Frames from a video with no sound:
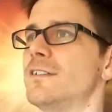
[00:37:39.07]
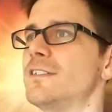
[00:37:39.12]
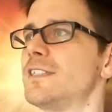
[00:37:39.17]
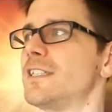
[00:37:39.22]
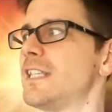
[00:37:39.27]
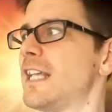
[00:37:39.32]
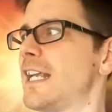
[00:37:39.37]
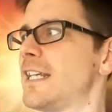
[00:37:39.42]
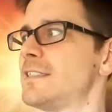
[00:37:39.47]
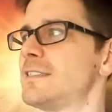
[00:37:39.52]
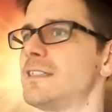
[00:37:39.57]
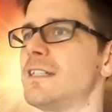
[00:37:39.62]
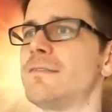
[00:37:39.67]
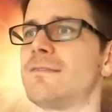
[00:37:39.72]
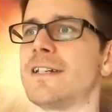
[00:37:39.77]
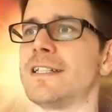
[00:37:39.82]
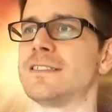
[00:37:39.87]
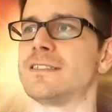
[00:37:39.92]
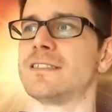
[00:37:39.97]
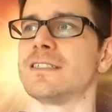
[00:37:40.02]
a lot of
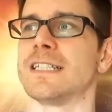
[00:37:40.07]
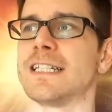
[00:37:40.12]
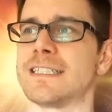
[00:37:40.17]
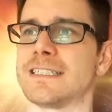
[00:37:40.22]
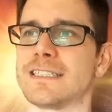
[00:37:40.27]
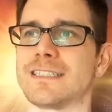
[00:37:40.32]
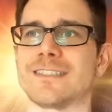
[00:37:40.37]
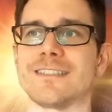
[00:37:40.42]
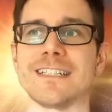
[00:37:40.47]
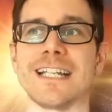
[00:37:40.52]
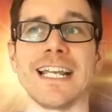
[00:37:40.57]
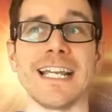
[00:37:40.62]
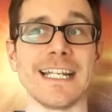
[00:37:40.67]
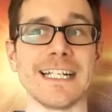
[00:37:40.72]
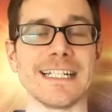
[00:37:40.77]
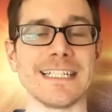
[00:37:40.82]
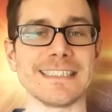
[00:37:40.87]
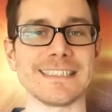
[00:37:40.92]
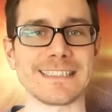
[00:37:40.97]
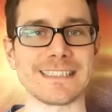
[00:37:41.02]
stuff I'd still like to
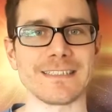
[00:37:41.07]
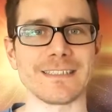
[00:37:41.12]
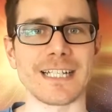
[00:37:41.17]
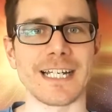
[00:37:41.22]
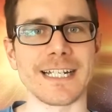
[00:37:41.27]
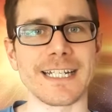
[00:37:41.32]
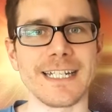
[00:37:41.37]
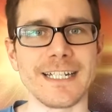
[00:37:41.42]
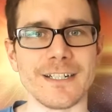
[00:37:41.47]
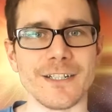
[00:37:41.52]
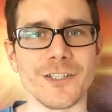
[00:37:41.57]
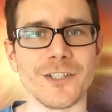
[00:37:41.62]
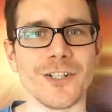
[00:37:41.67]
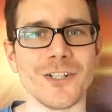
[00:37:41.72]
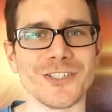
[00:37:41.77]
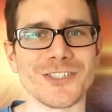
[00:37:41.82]
create and it's still not here,